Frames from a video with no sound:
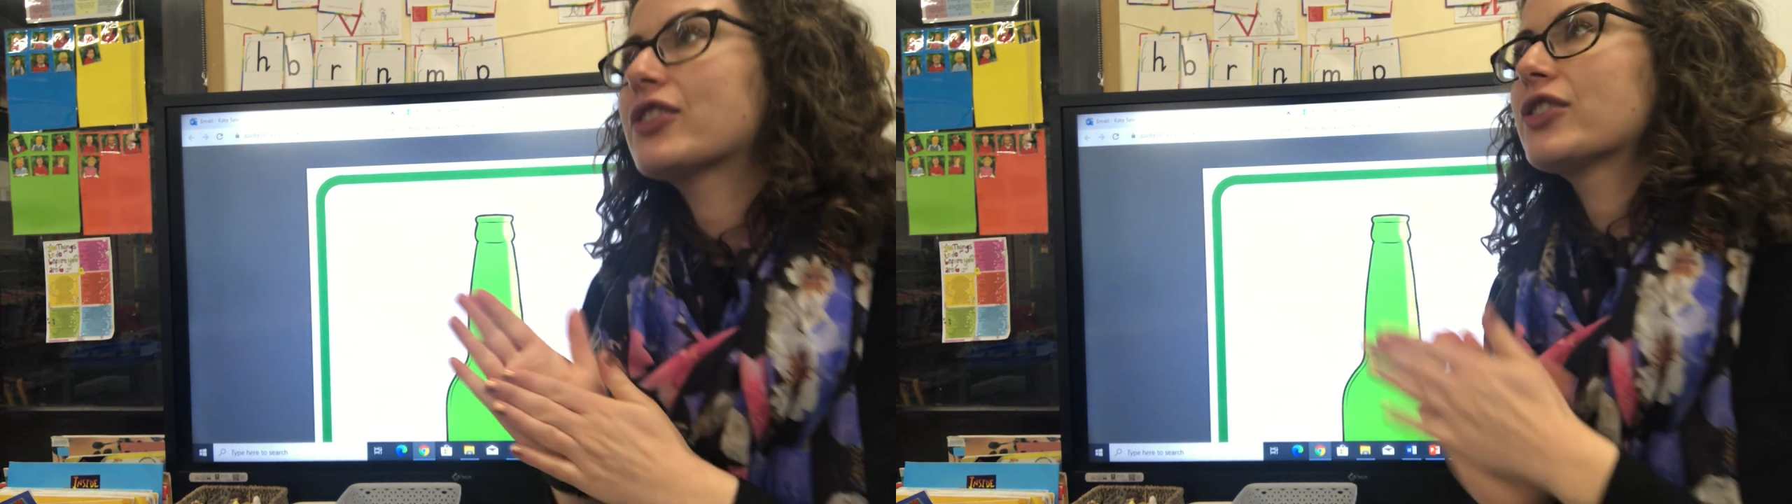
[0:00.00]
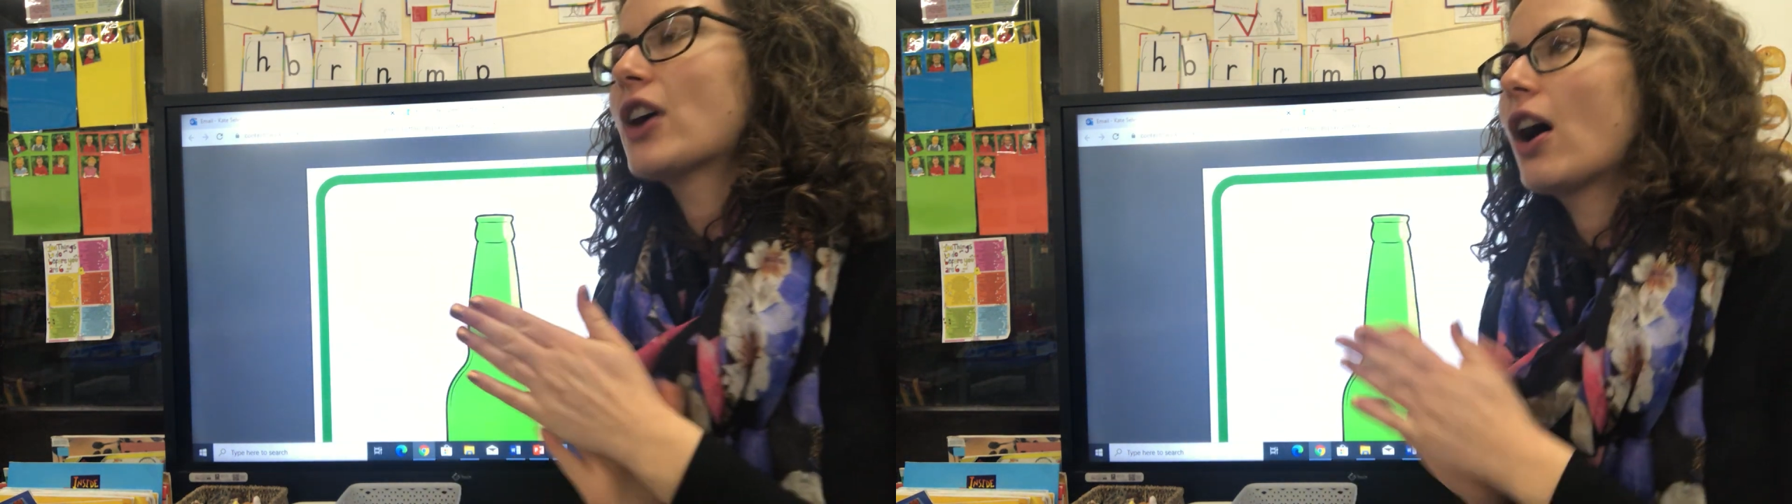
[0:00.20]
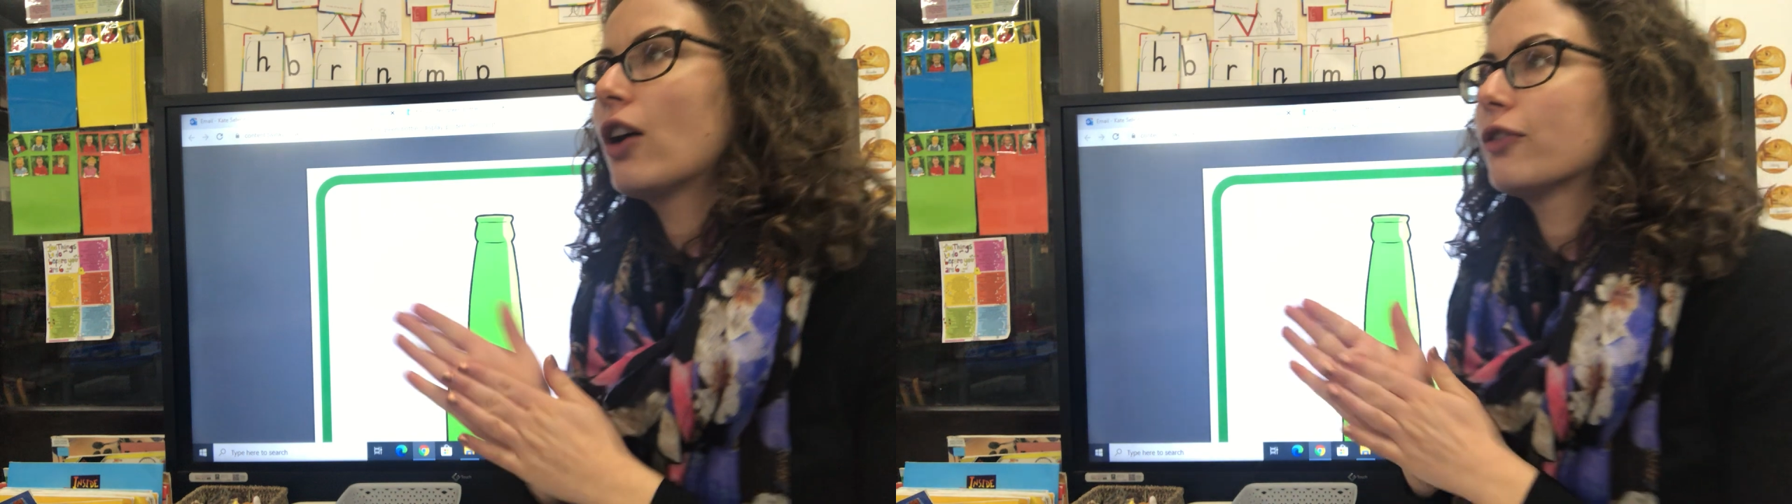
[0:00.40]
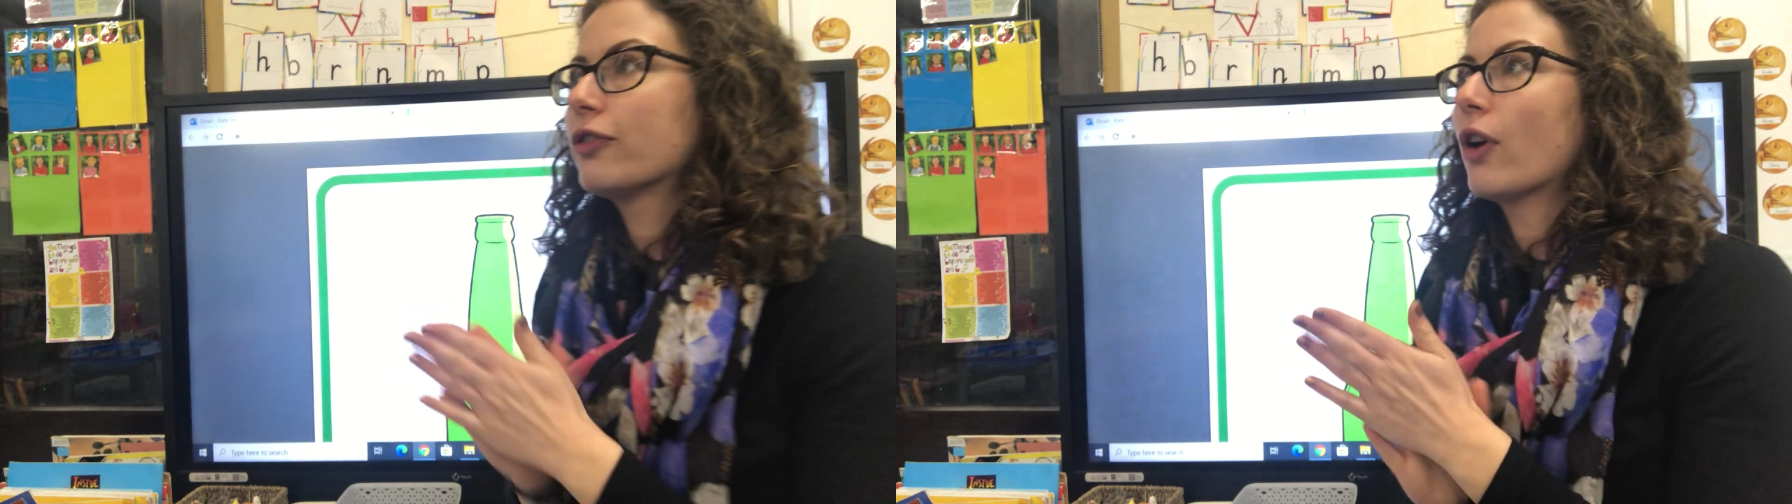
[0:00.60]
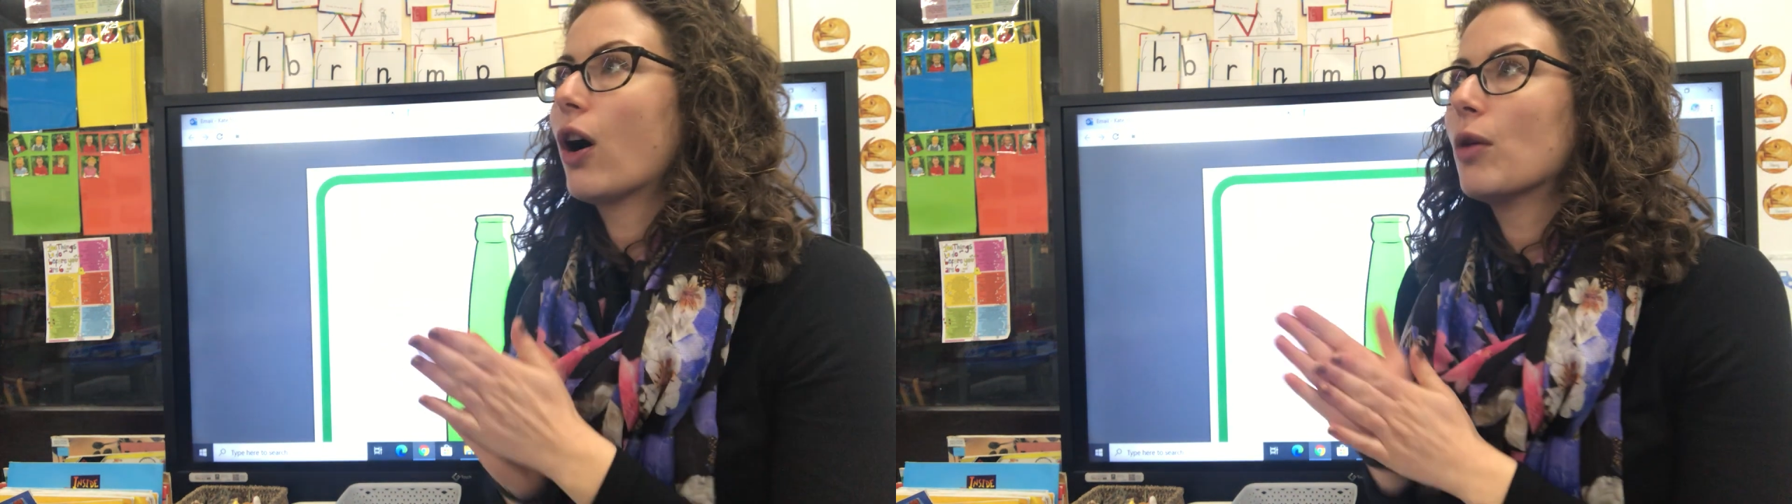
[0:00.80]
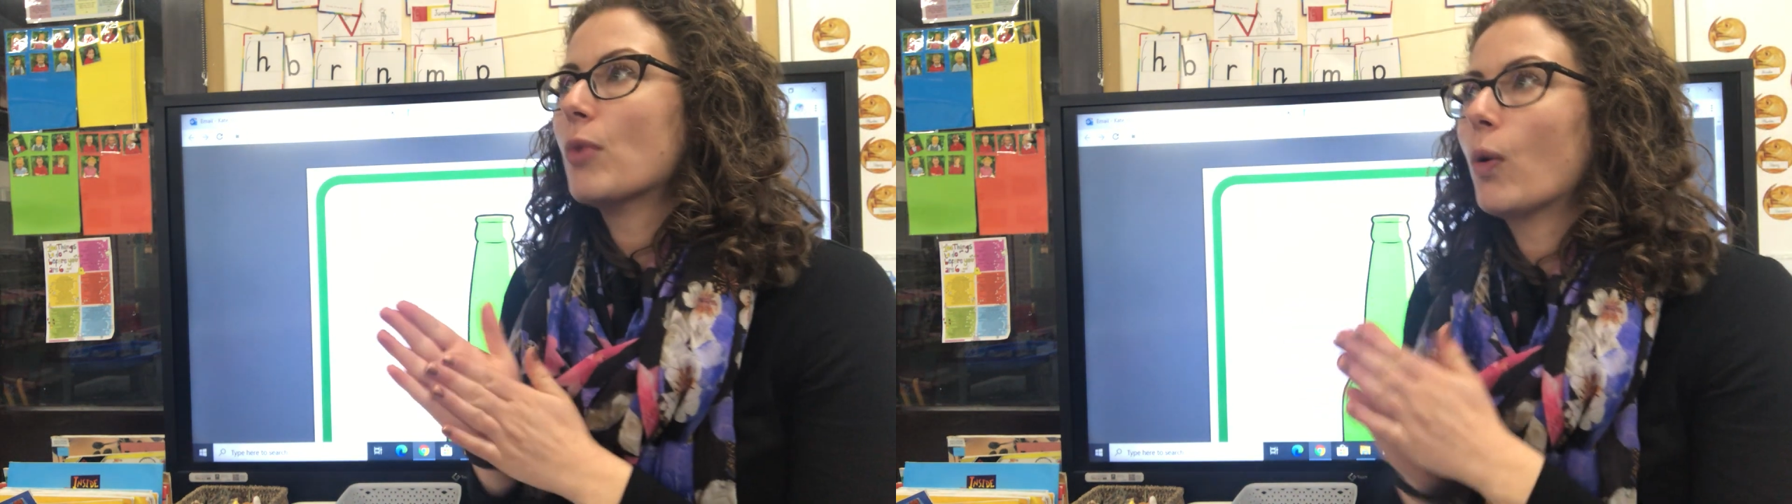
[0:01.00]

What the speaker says: start from